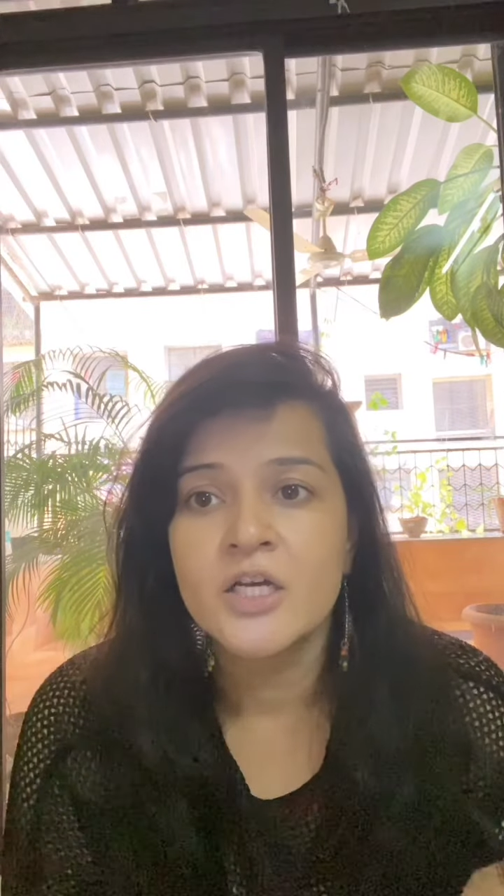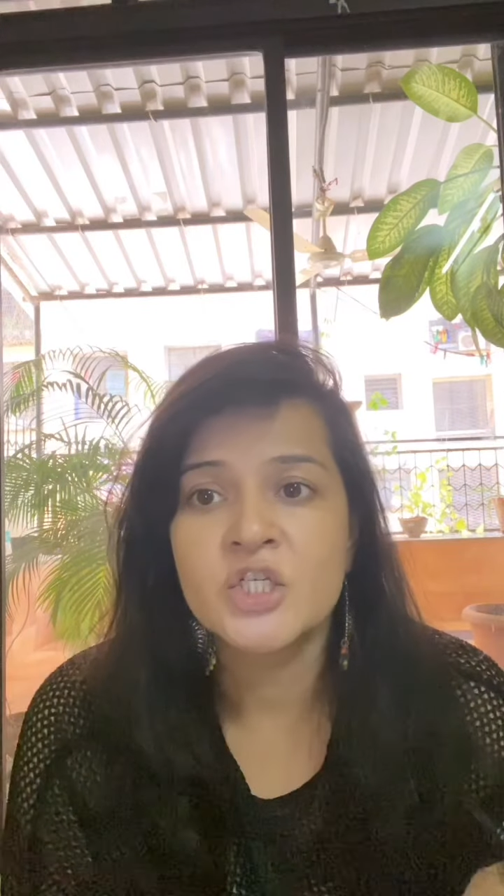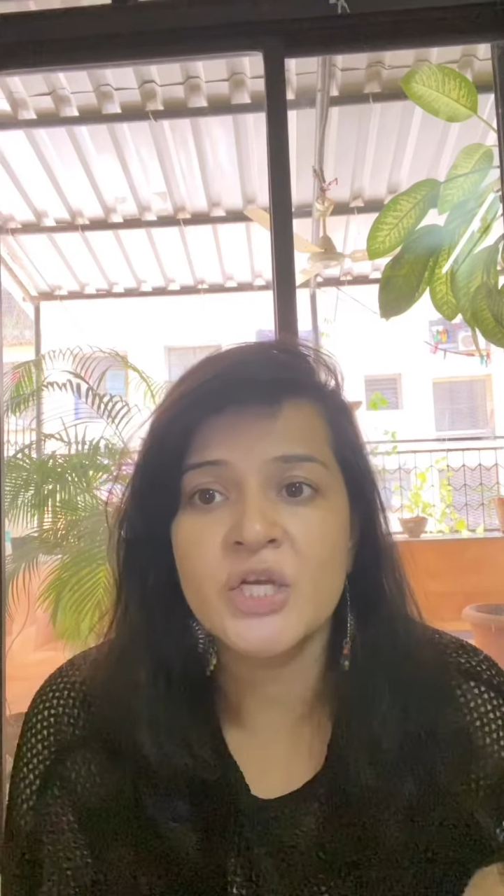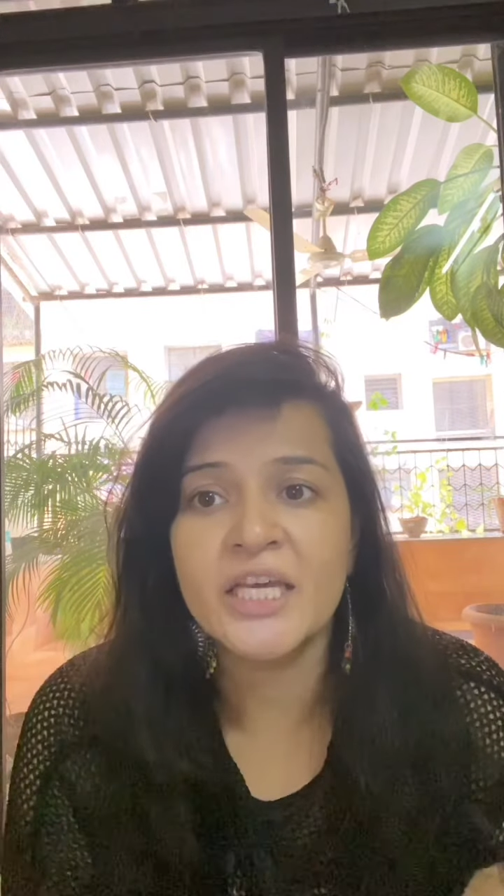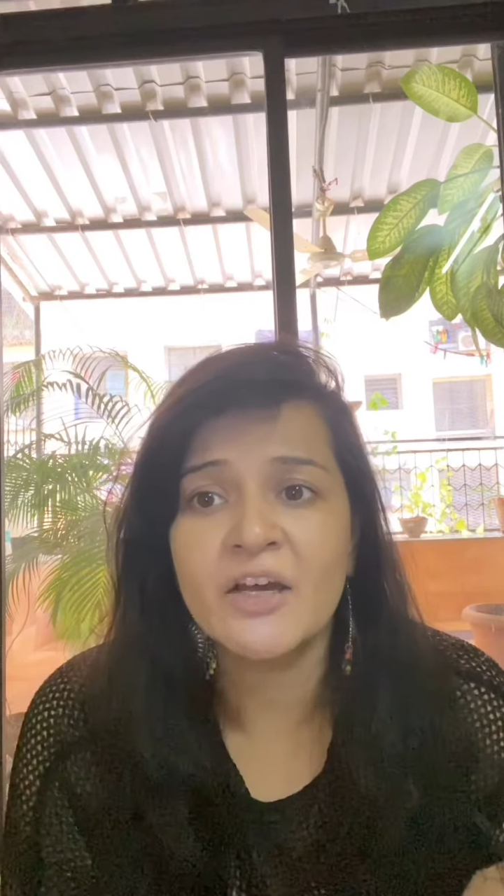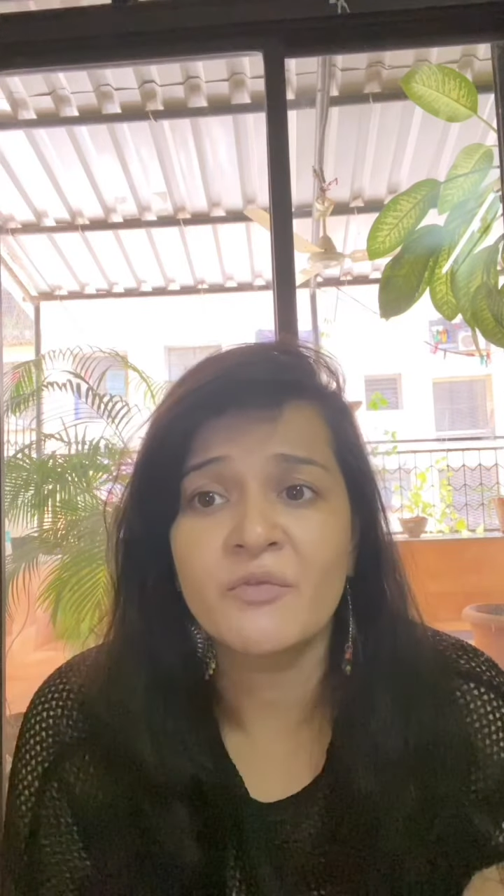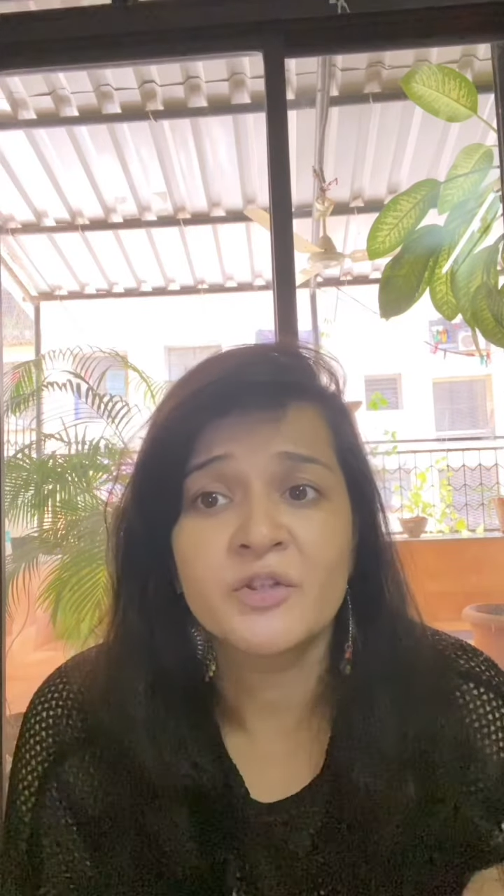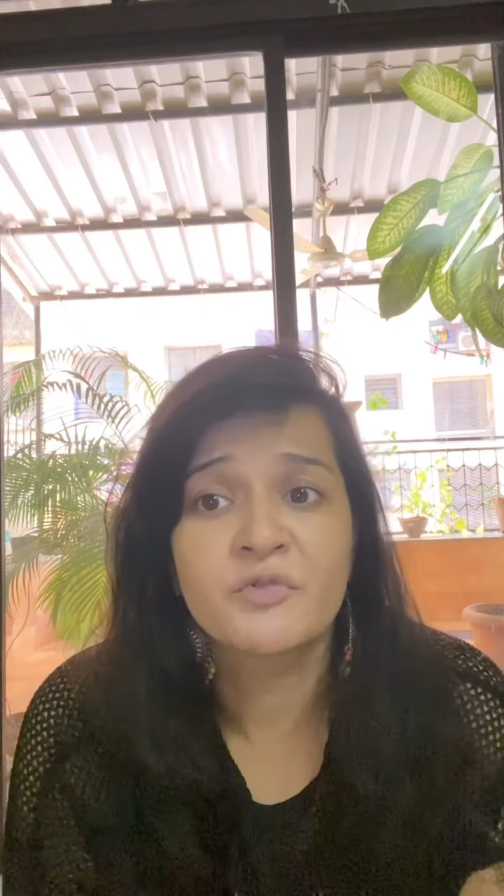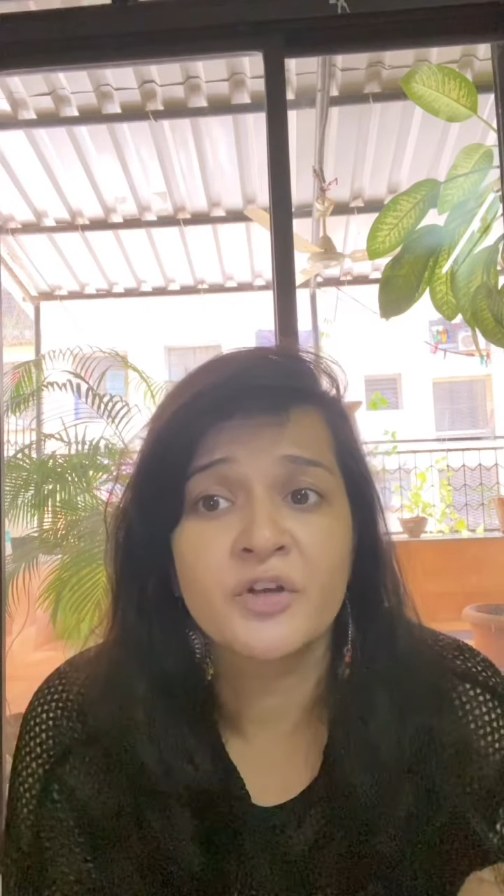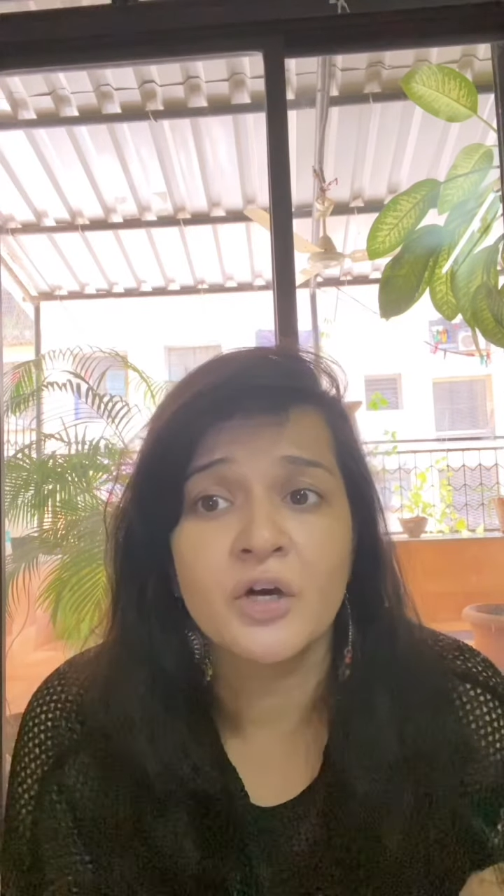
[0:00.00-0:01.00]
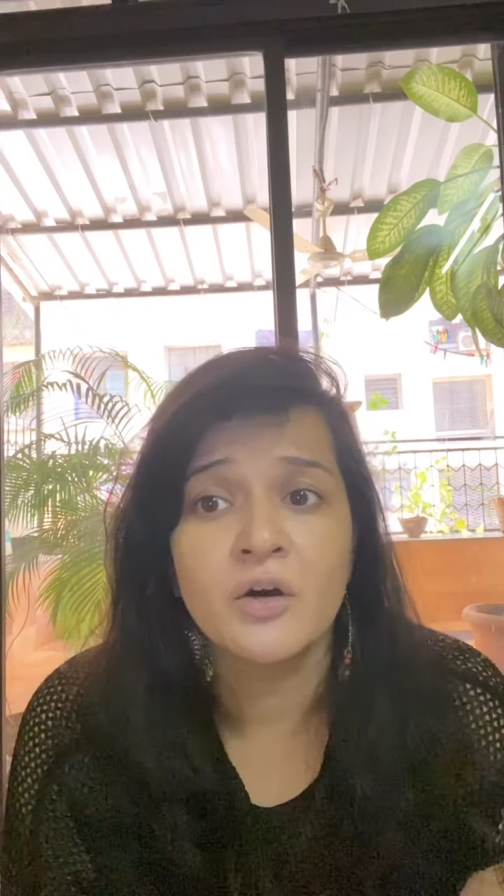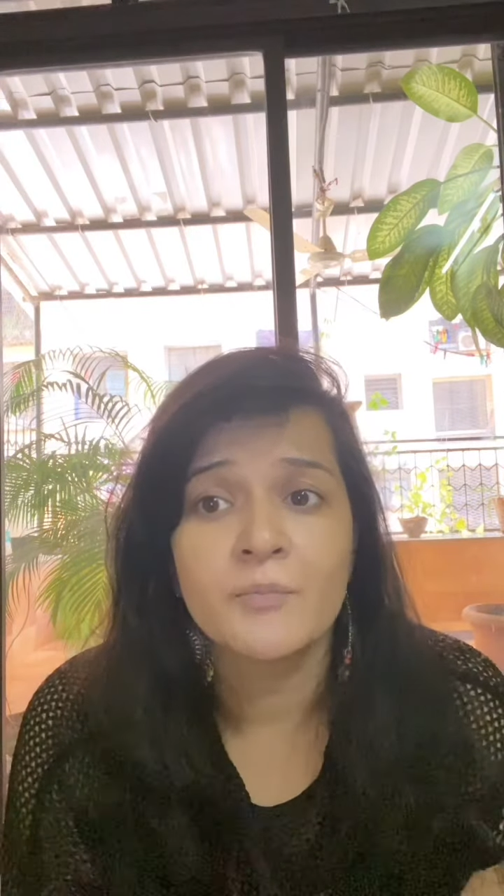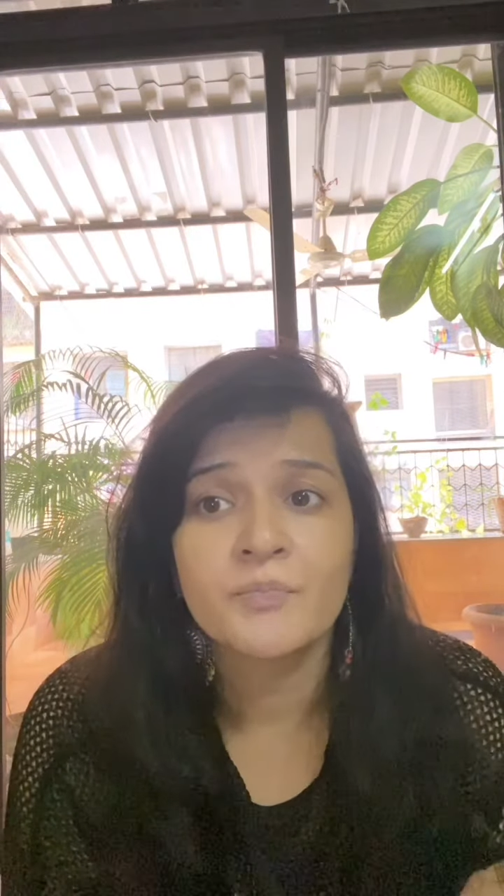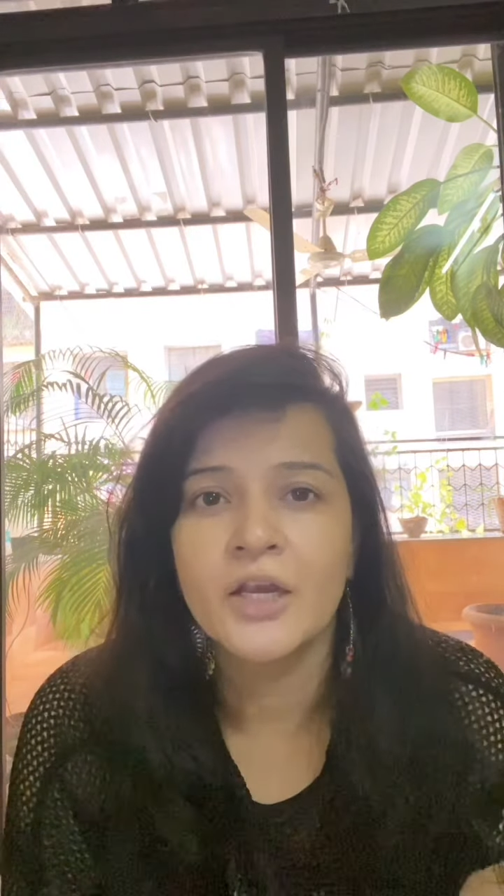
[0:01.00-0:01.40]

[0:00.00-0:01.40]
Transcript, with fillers: Shaking with fear,